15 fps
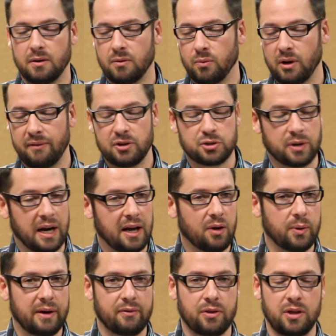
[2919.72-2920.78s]
whatever trial,
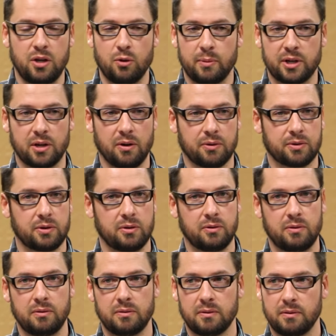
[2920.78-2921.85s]
whatever thing you want me to go
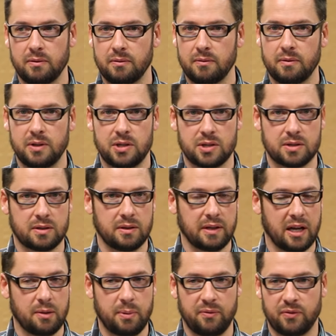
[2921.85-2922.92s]
through, just
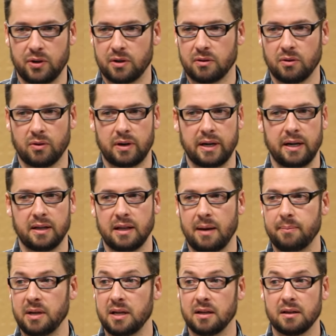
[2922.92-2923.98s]
let it be for your glory, and
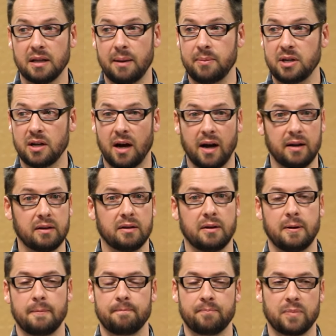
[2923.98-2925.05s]
let me not
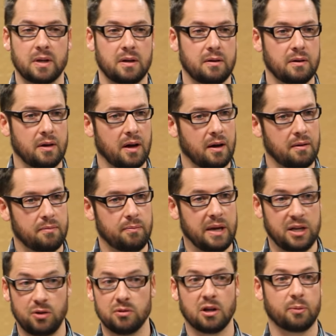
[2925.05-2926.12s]

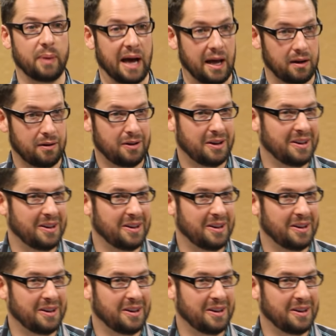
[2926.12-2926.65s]
make you look bad.